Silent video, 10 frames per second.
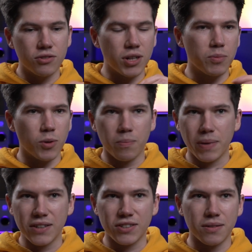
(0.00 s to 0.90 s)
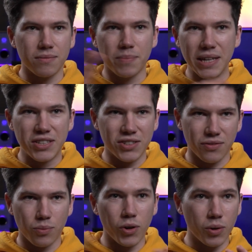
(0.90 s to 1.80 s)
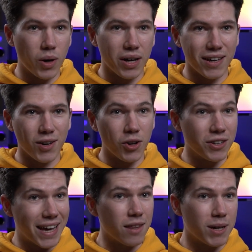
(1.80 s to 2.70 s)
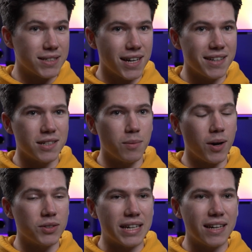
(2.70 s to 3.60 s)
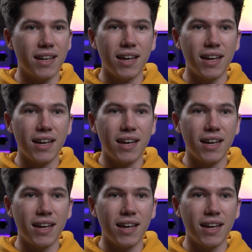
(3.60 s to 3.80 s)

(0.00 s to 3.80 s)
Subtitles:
drip them bits and pieces of what you're working on and get them excited about it.